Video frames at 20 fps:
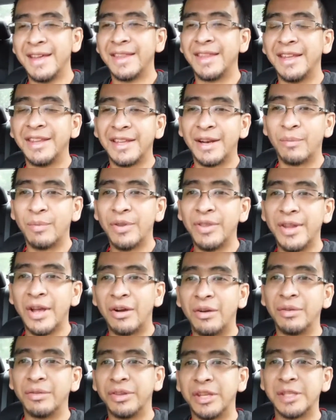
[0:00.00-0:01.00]
The internet went
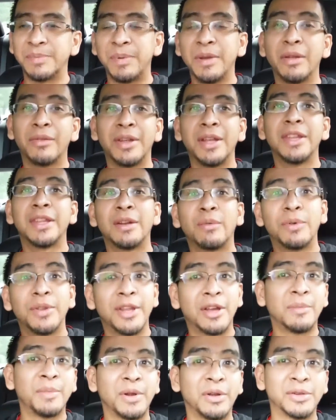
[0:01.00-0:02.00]
down. The speed of the internet went
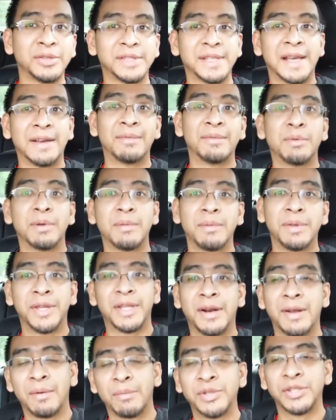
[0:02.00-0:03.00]
down because I,
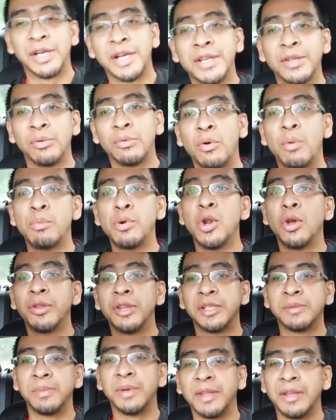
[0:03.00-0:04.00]
I was trying to upload
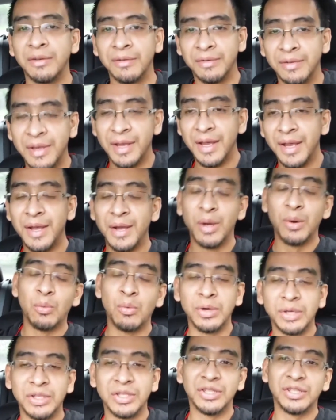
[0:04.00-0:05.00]
this video
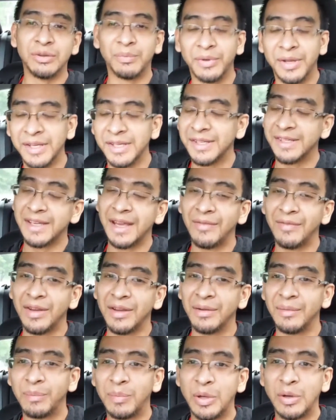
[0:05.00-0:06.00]
which sometimes is
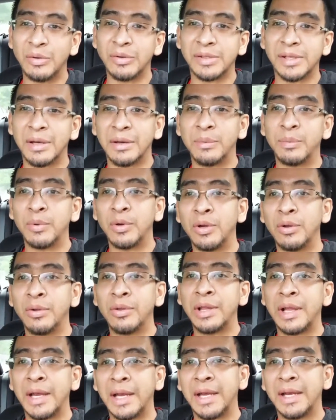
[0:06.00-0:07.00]
heavy because I
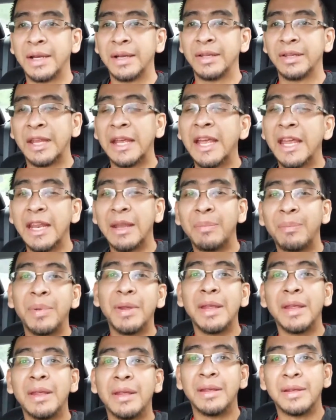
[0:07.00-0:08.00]
upload like
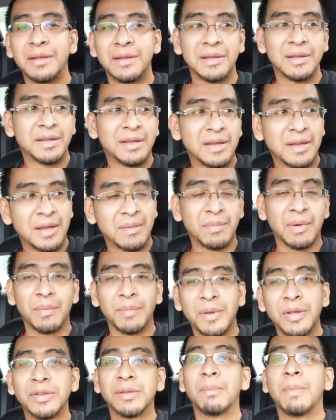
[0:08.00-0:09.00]
1080p. My
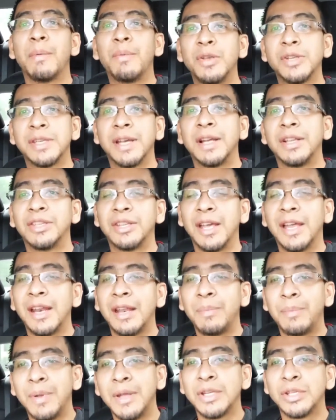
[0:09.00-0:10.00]
views, my views are on
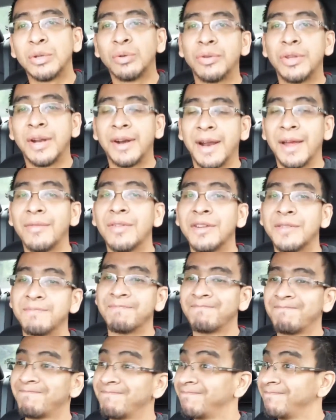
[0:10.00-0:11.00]
1080p, so they're heavy.
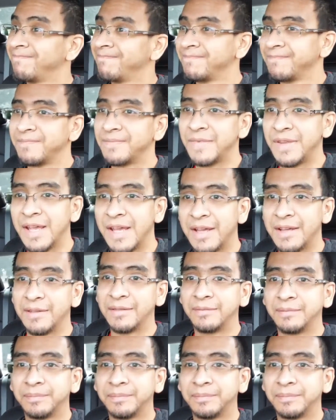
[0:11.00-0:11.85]
Yeah.